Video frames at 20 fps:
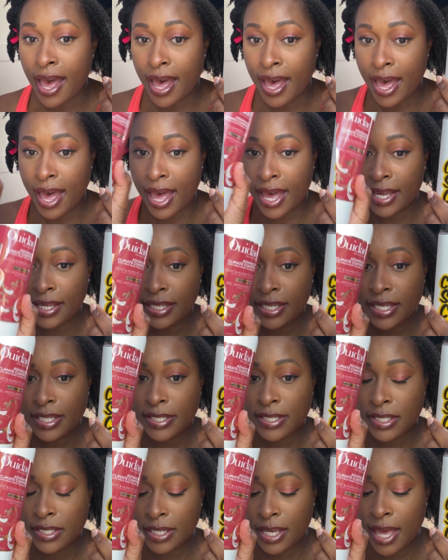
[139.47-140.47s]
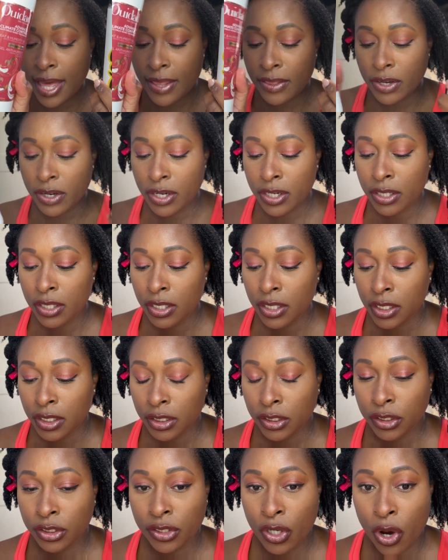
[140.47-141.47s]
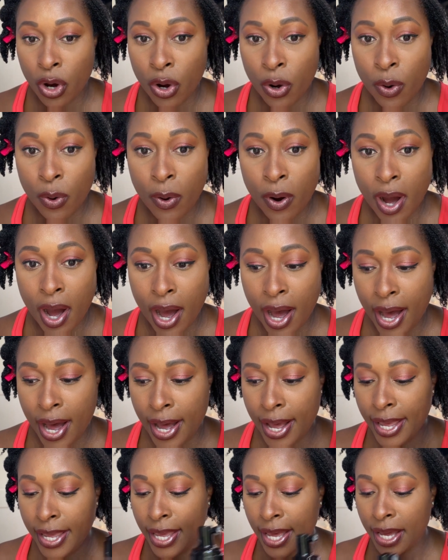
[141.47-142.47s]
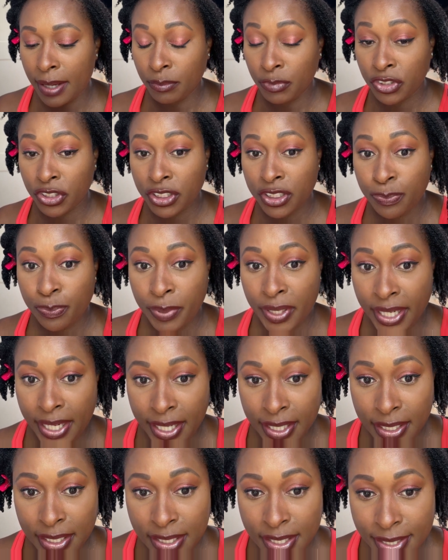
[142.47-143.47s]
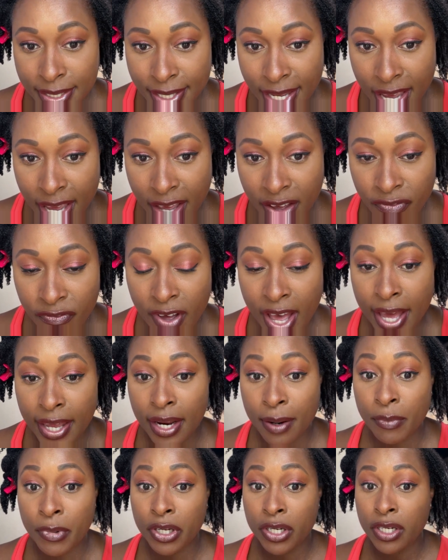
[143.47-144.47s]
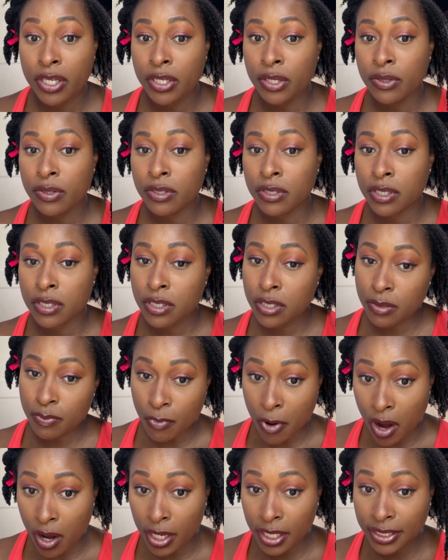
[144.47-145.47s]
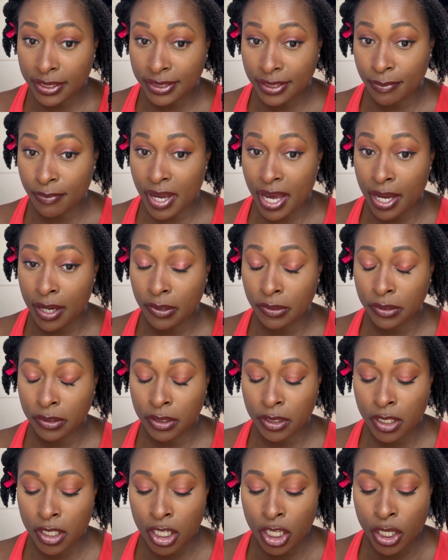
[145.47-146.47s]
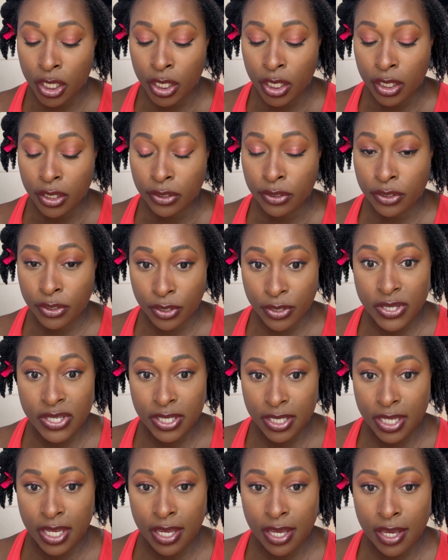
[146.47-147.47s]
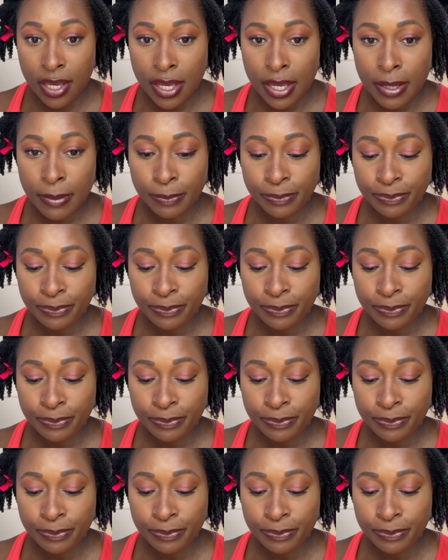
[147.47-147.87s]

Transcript: and this together, so I am just playing it safe and I'm gonna use the smallest amount to see